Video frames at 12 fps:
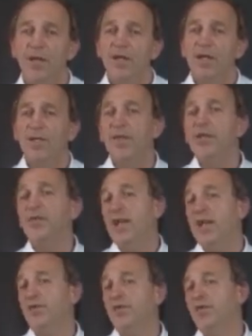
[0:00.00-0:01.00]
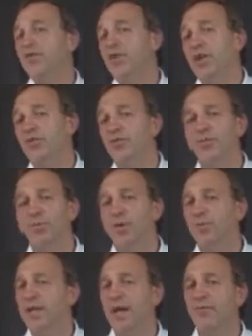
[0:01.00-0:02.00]
In these cases, injections
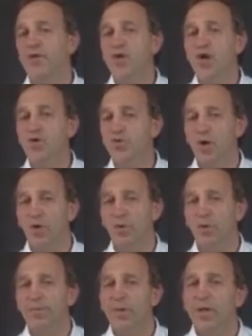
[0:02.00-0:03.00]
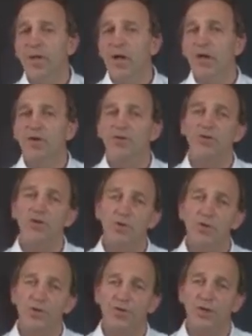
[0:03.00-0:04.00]
probably have no role, and a
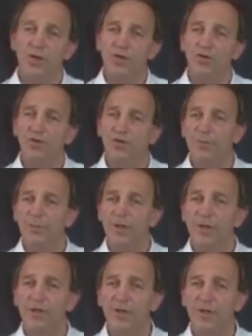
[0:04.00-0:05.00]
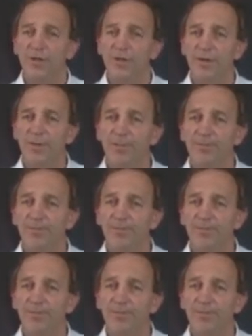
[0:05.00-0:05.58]
shoulder surgeon should be consulted.